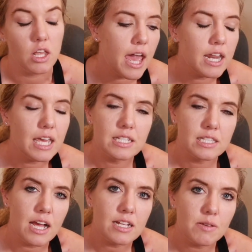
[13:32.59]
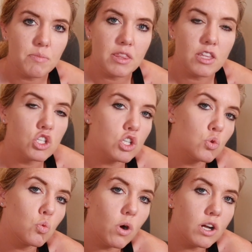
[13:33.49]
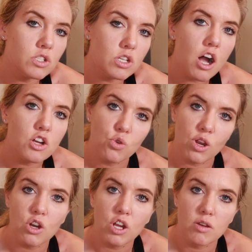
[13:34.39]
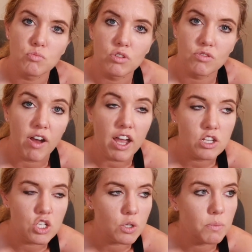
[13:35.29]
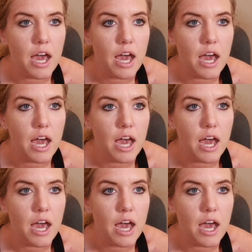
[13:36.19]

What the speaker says: And it's not something that just one dog trainer can provide you.